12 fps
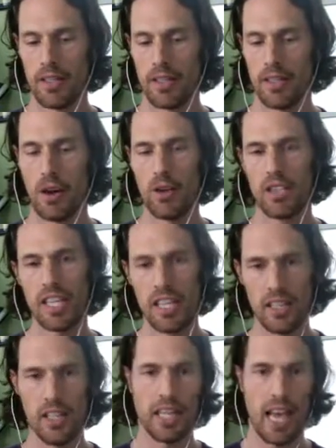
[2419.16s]
called
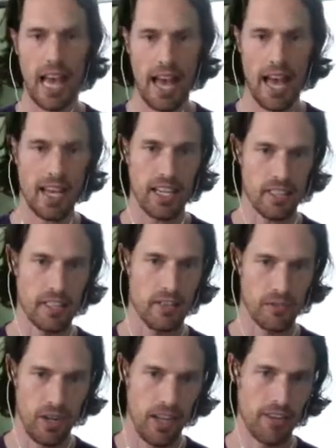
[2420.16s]
healing hacks,
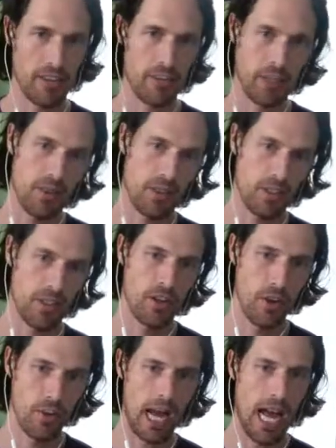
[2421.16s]
right? Everybody wants to
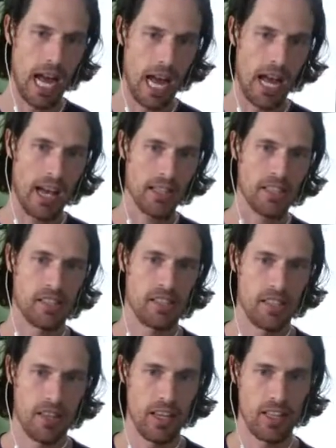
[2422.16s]
know about hacks
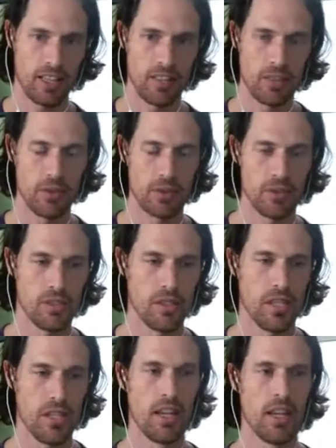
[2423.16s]
that they can use.
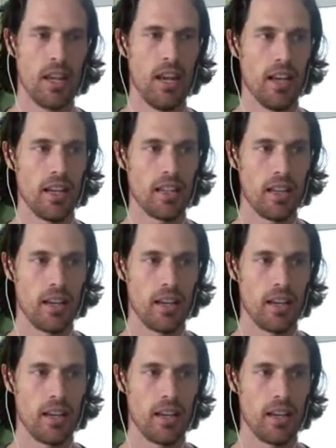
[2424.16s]
And